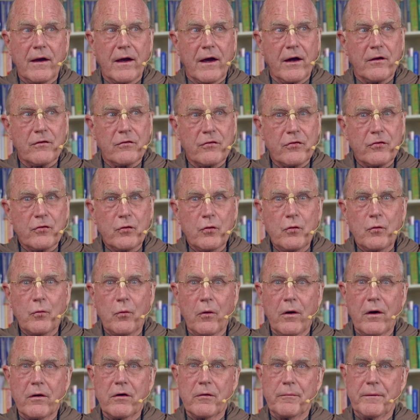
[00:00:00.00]
And soon
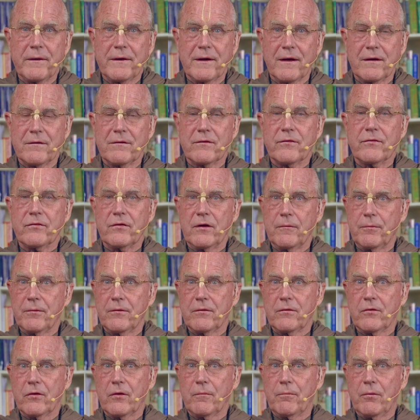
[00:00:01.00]
water began to seep
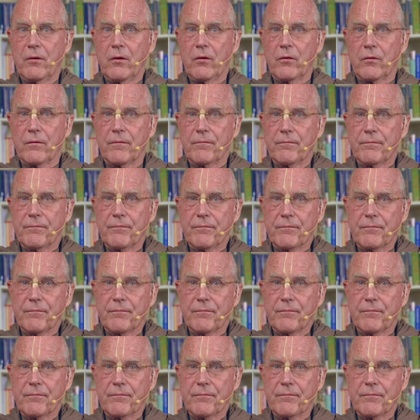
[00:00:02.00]
into the boat.